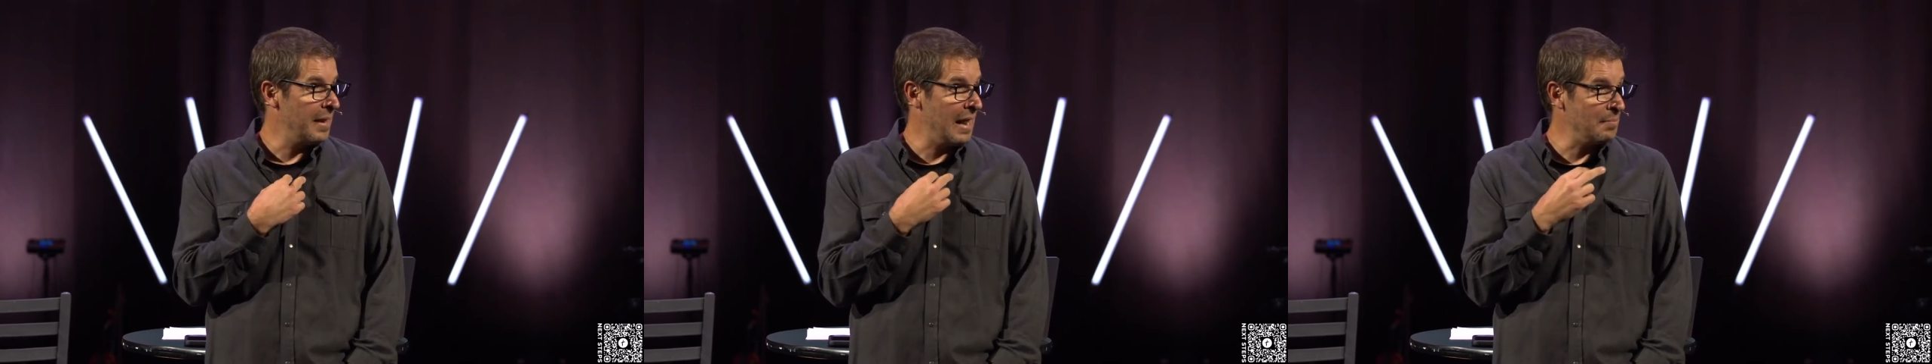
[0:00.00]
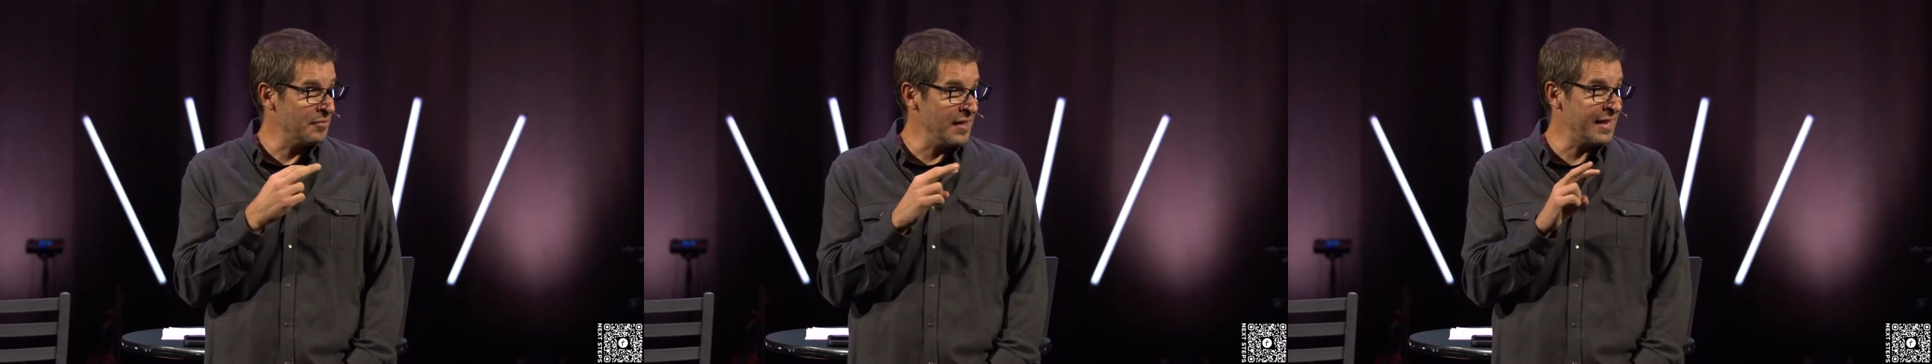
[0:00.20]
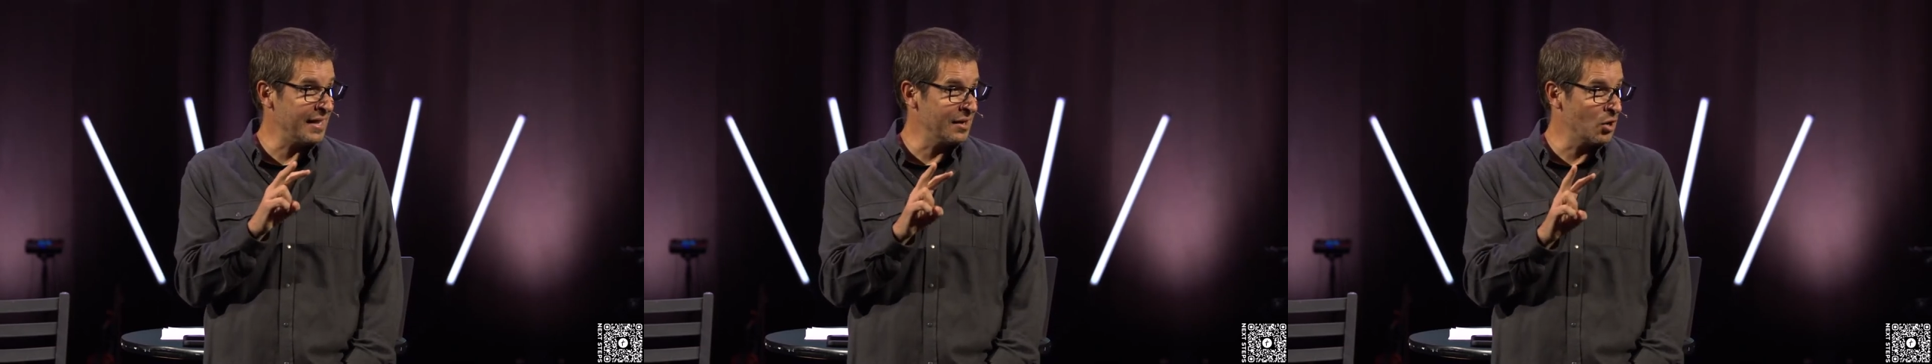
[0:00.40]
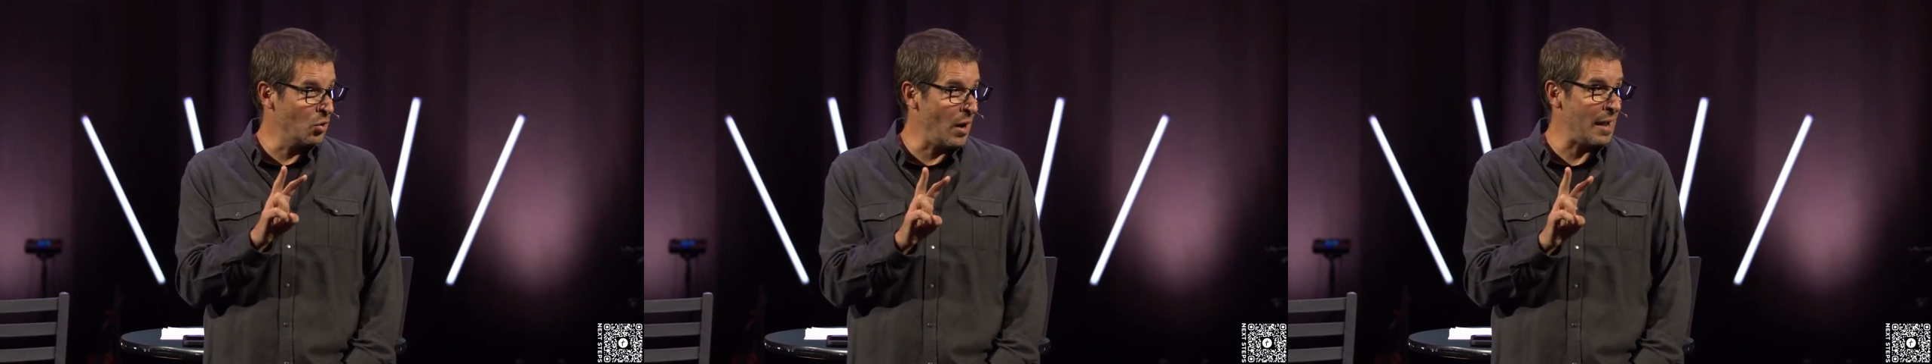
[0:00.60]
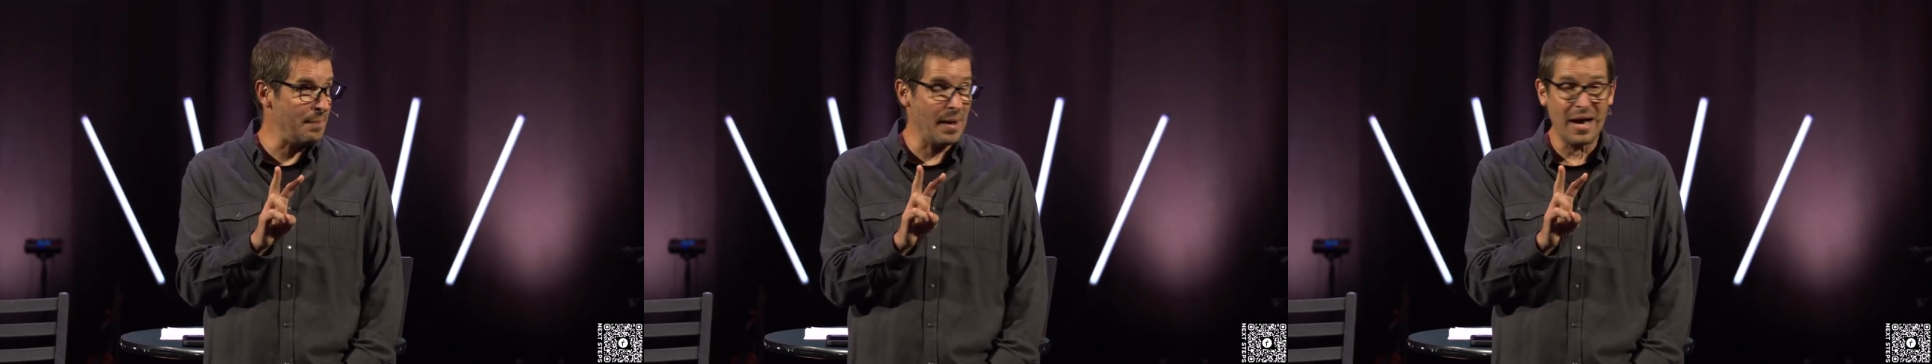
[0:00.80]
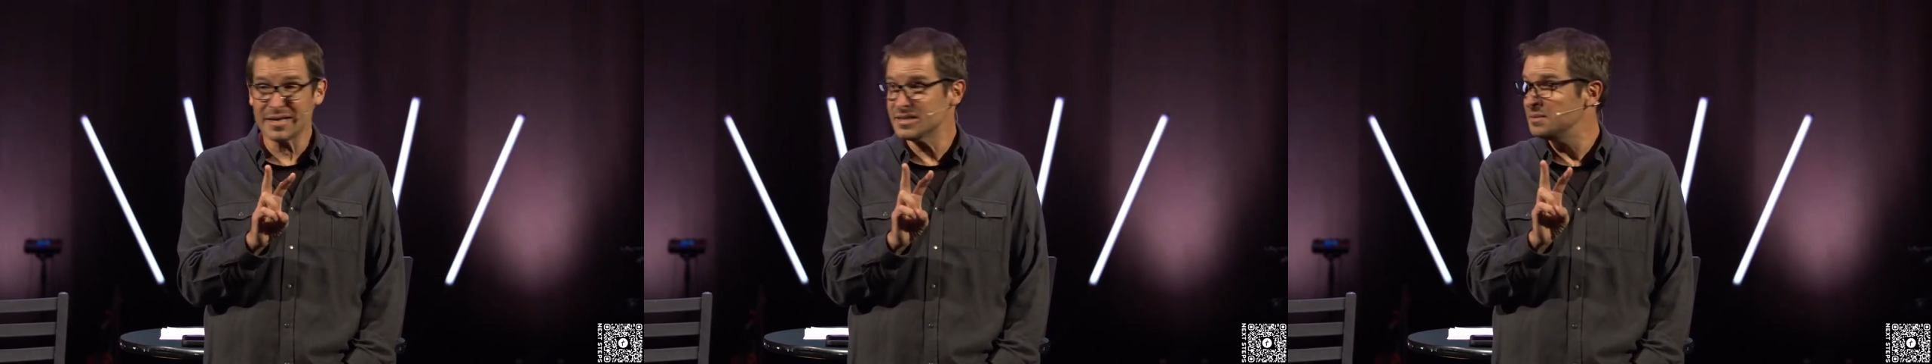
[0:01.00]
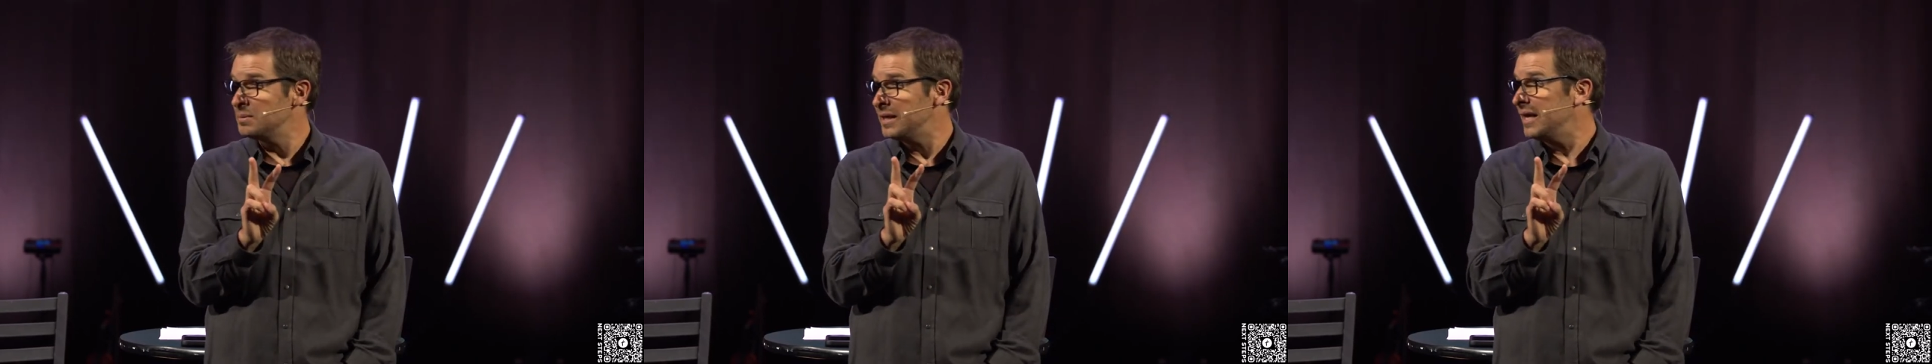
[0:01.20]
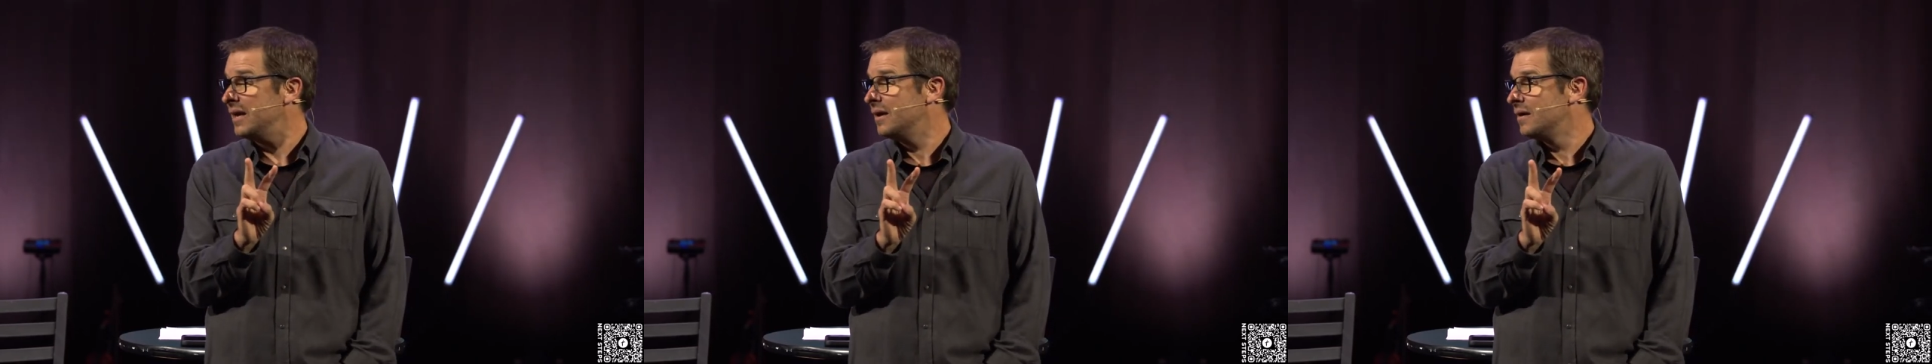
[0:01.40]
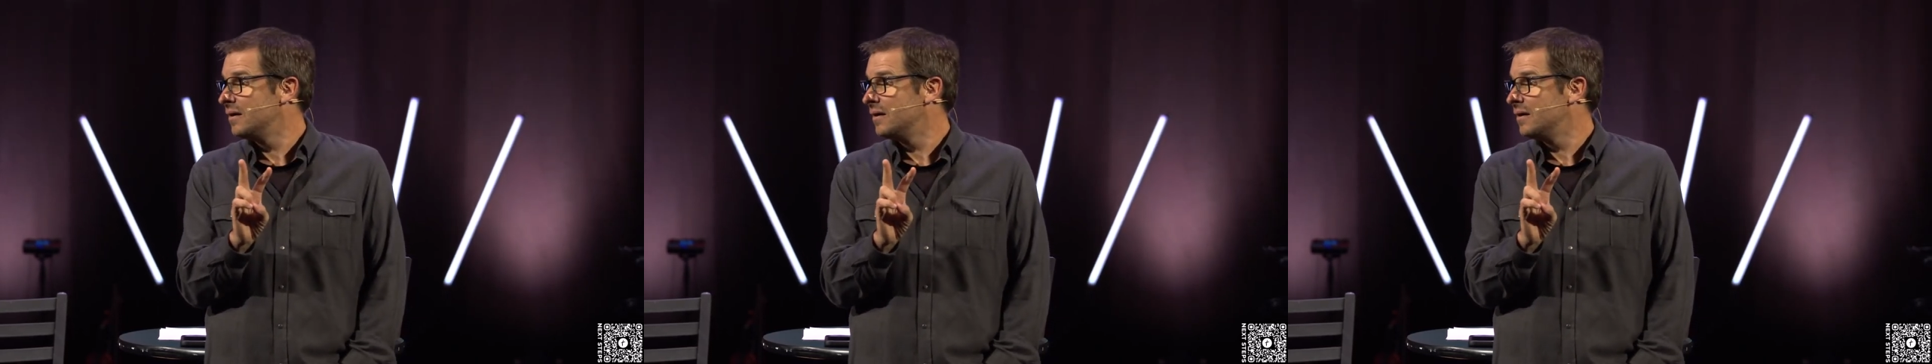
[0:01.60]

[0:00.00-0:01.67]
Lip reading: I'm thinking quite possibly